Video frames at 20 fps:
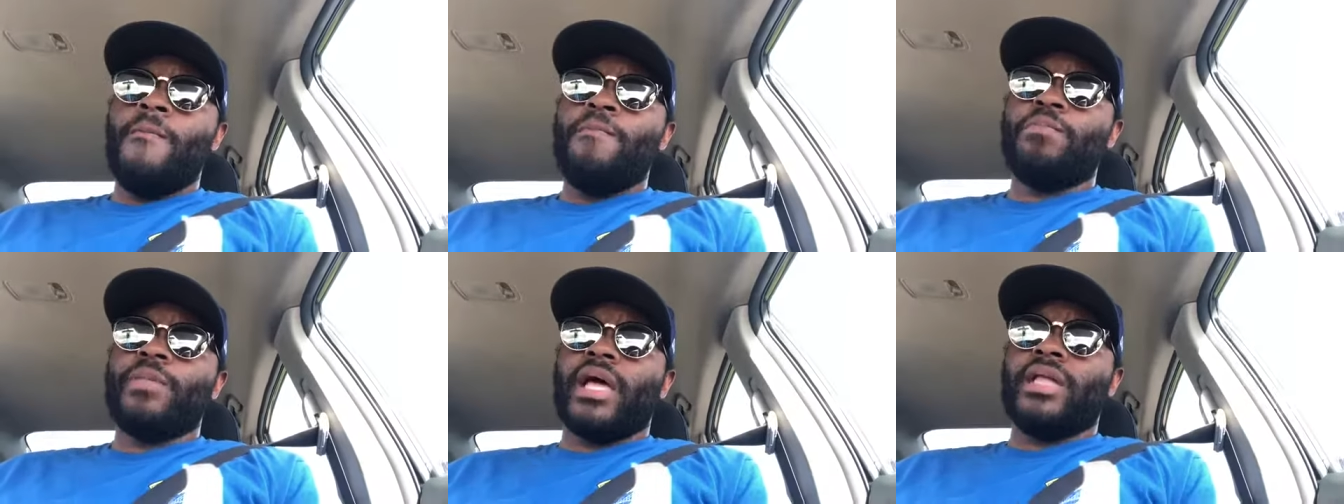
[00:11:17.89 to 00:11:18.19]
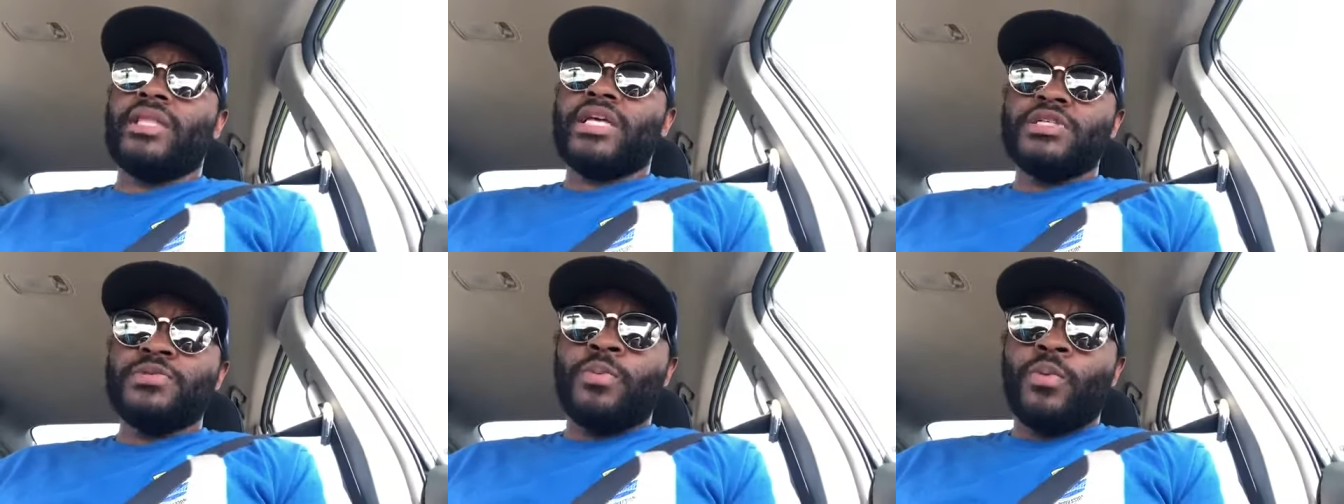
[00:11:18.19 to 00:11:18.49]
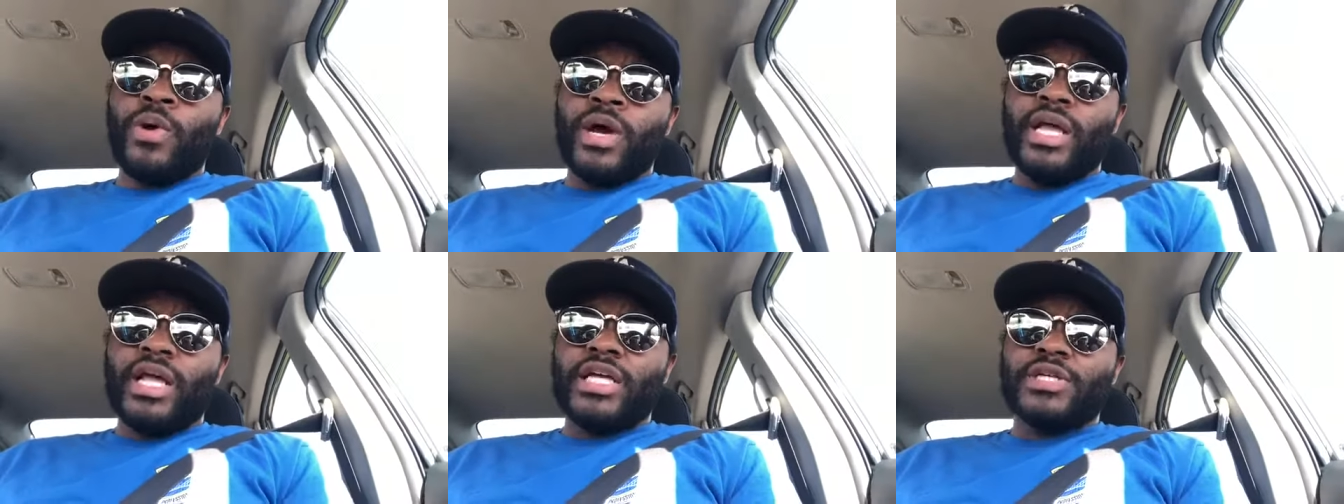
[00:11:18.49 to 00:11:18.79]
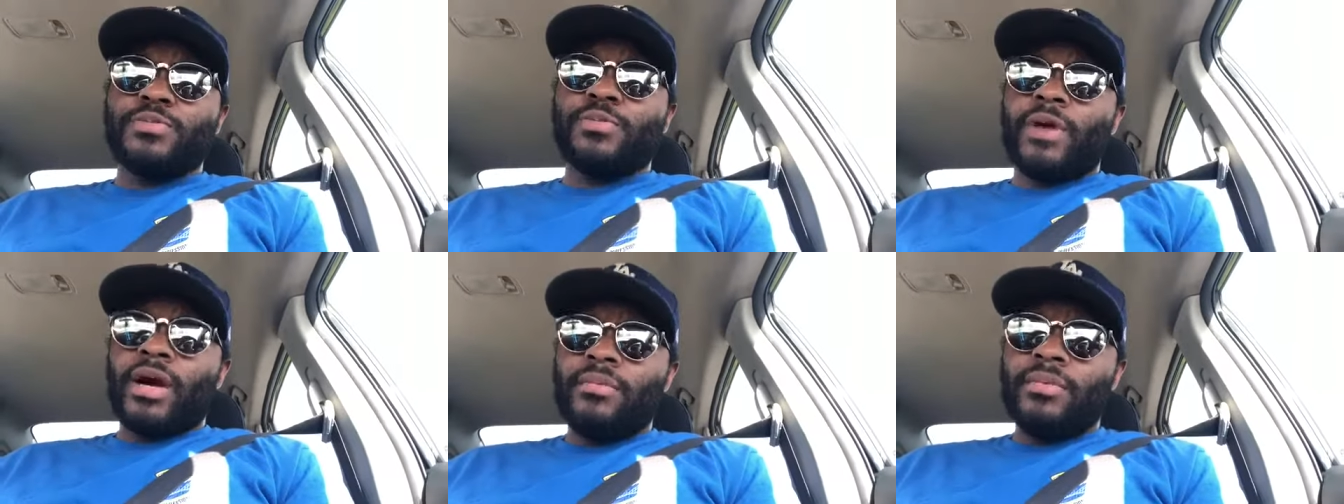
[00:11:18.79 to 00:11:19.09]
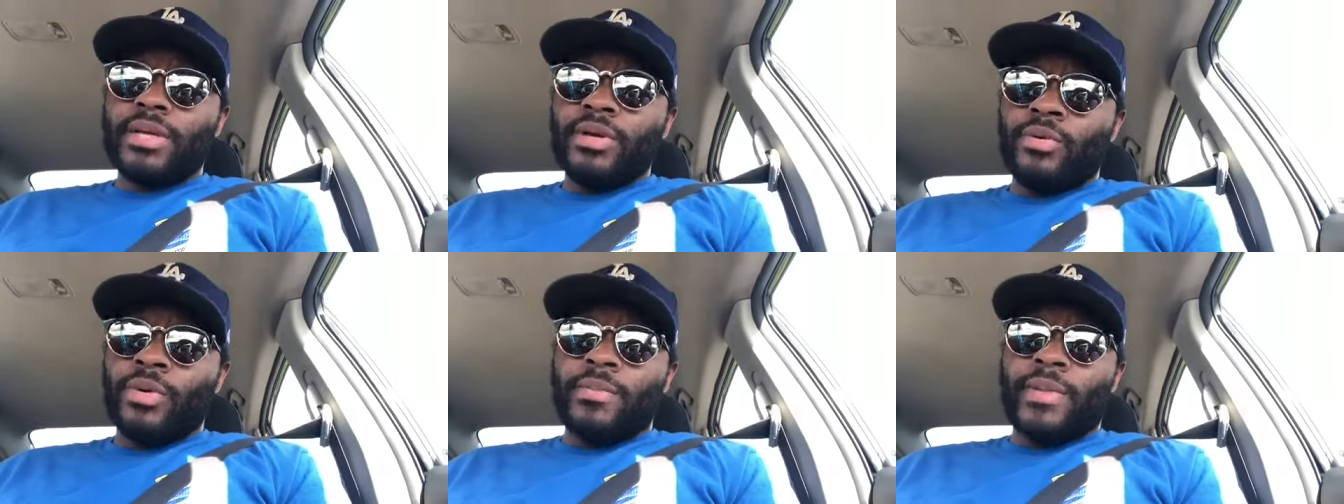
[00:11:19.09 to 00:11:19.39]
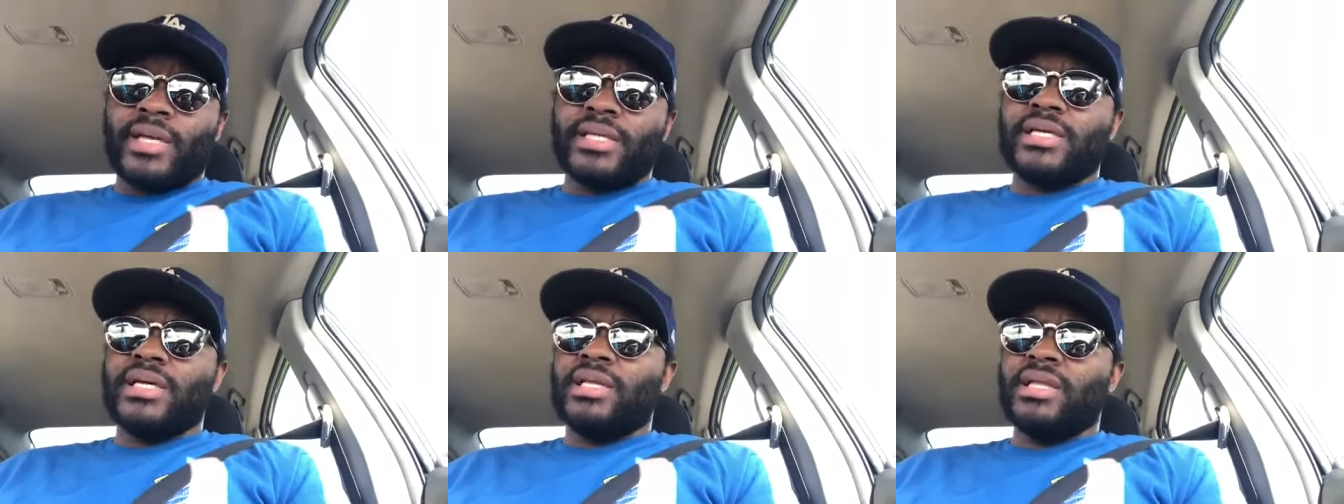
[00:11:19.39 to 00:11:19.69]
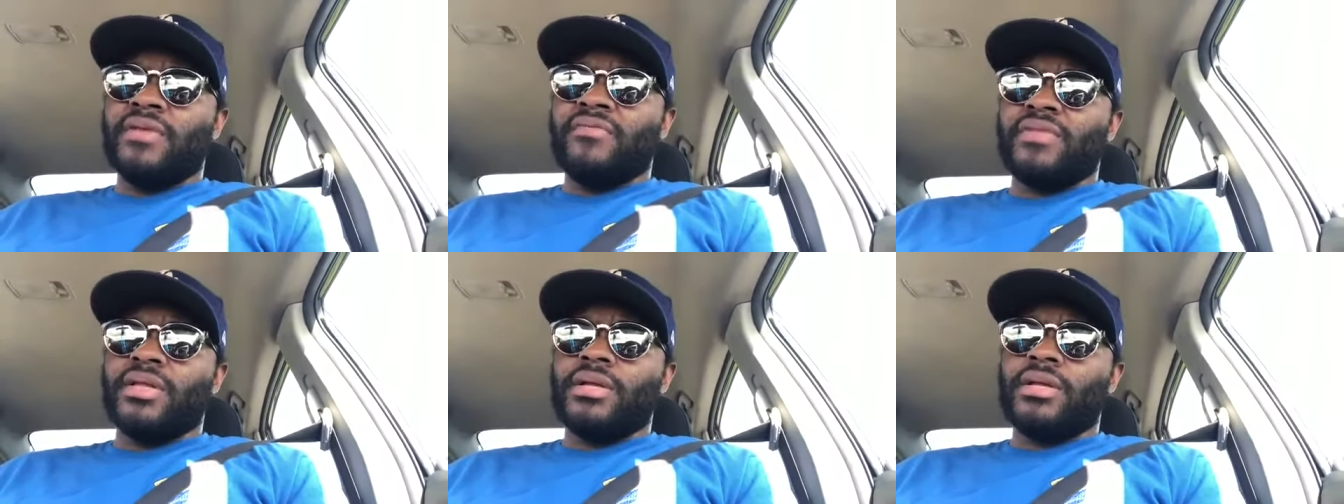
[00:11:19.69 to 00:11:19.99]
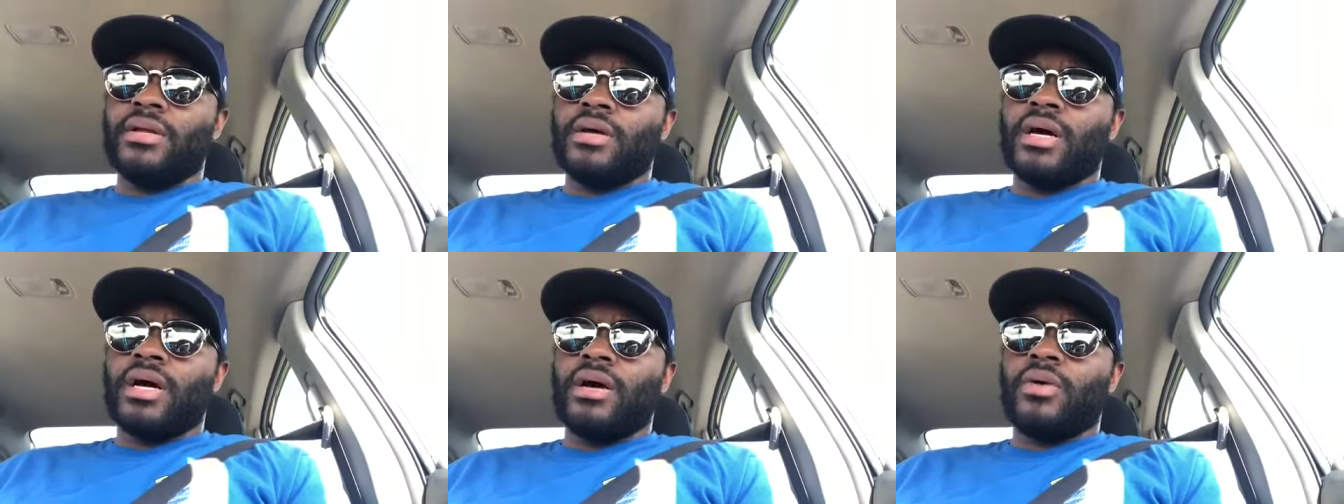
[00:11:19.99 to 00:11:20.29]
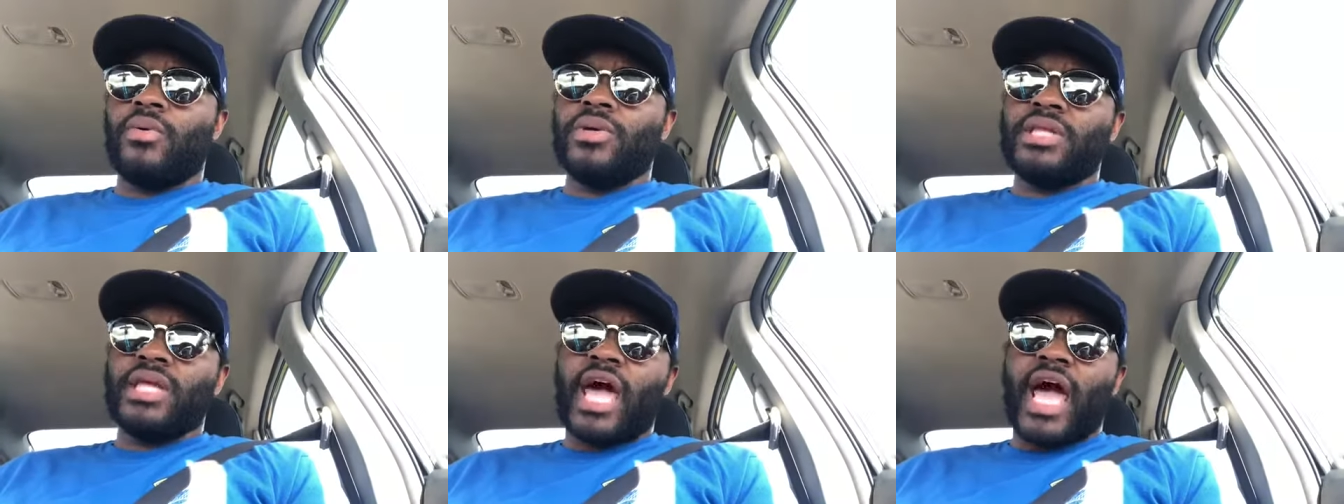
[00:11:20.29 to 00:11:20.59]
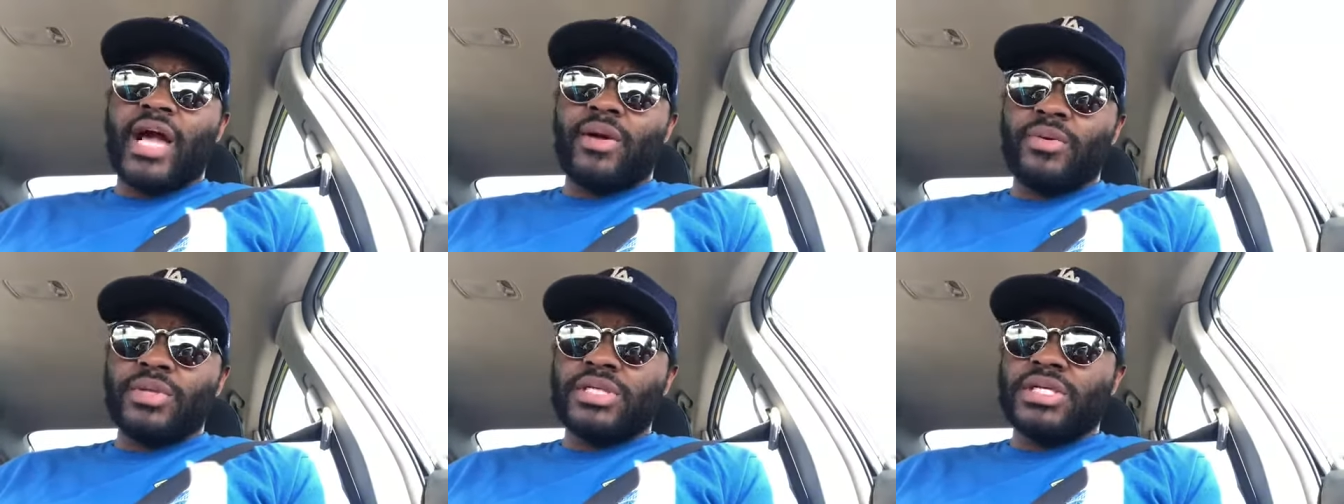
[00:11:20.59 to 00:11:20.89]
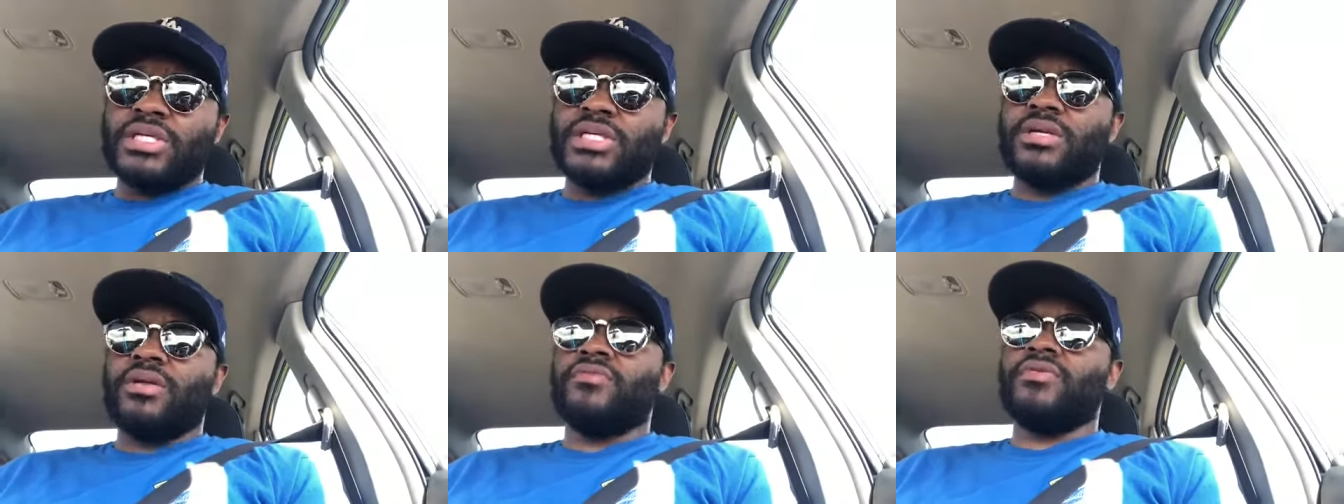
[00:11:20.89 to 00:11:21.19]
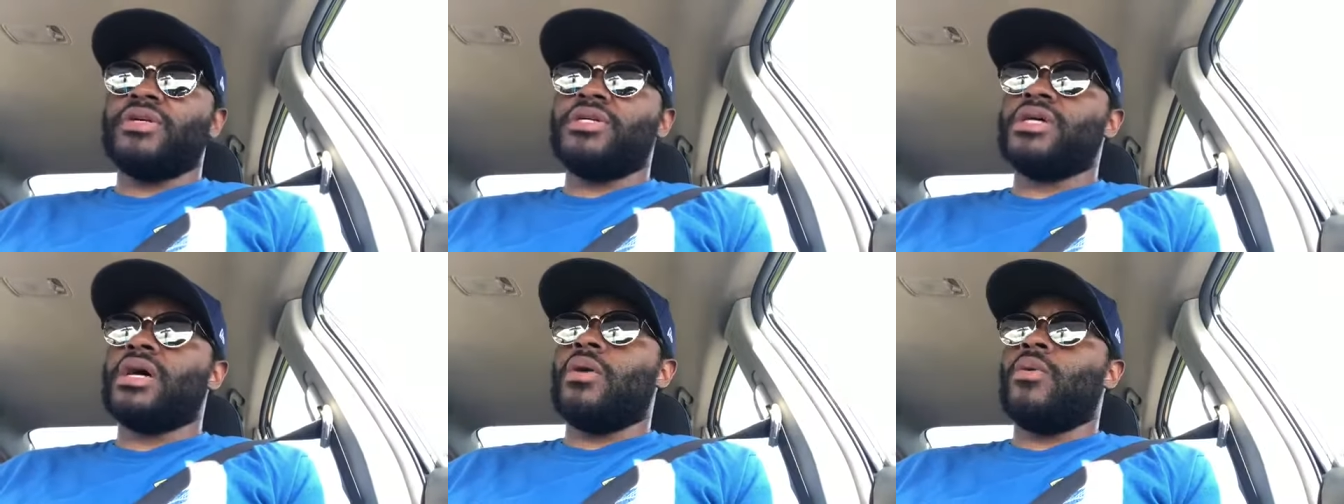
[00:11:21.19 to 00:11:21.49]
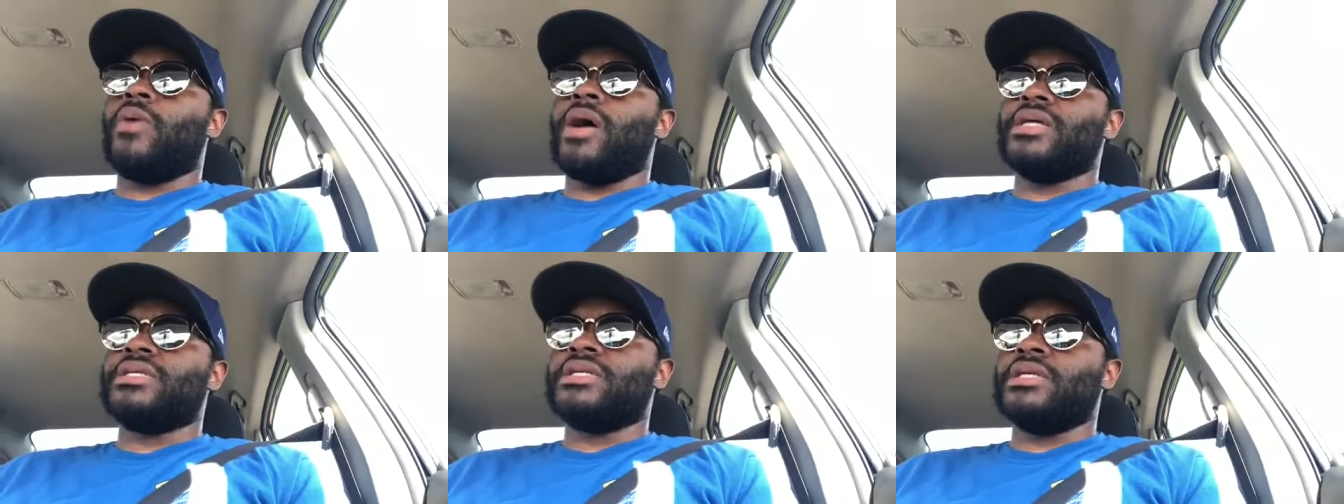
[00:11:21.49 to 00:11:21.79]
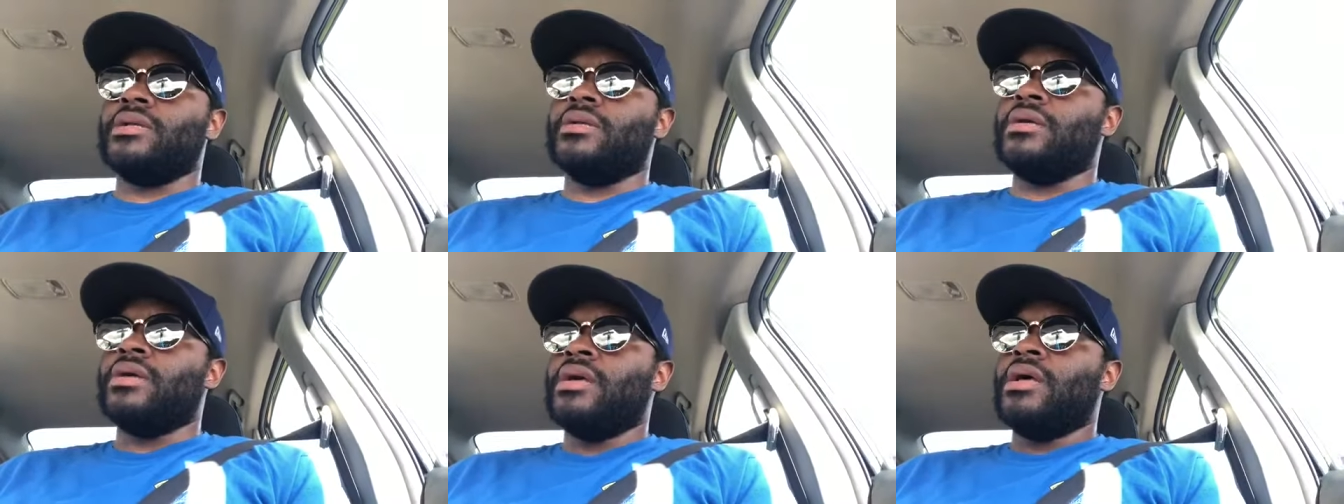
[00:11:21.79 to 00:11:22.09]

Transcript: at this point, is probably going back to Cleveland uh, with the acquisition of Deshaun Watson.